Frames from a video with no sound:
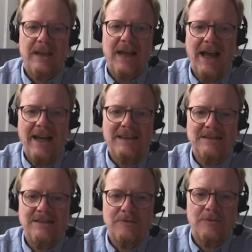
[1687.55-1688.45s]

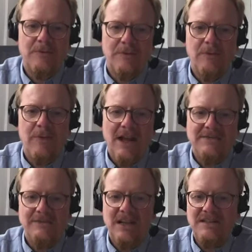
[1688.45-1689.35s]
And as
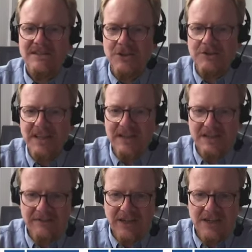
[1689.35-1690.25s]
regards 2 standard
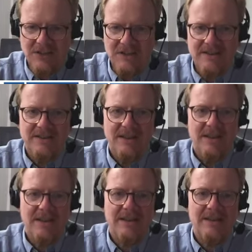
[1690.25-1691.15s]
deviations,
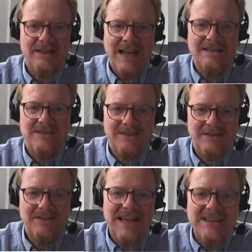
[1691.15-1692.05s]

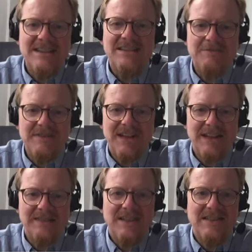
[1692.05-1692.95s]
getting a
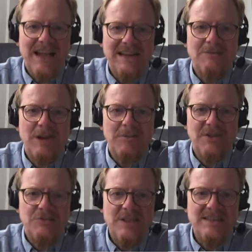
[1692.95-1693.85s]
result that's anywhere
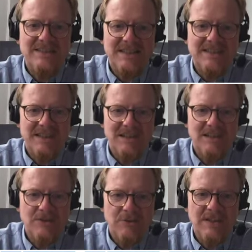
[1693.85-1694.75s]
between
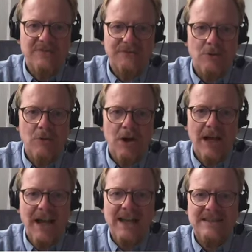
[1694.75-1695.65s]
624
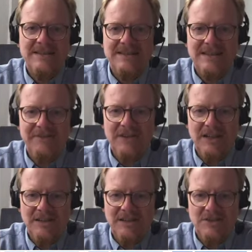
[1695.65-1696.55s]
and
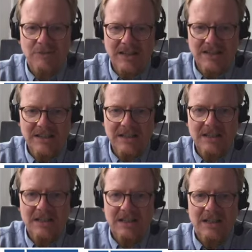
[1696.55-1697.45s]
720
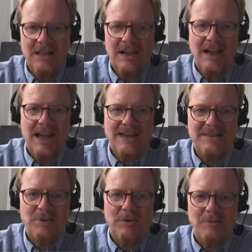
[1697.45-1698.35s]
has a
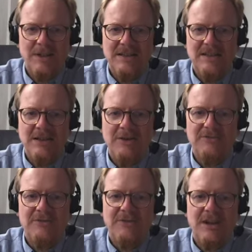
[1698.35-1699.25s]
probability
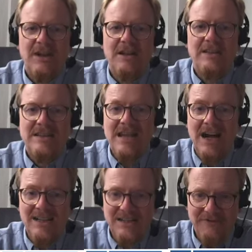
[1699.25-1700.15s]
of
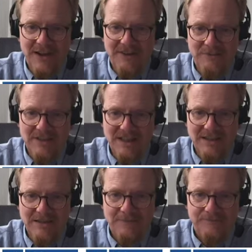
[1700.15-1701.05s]
95%.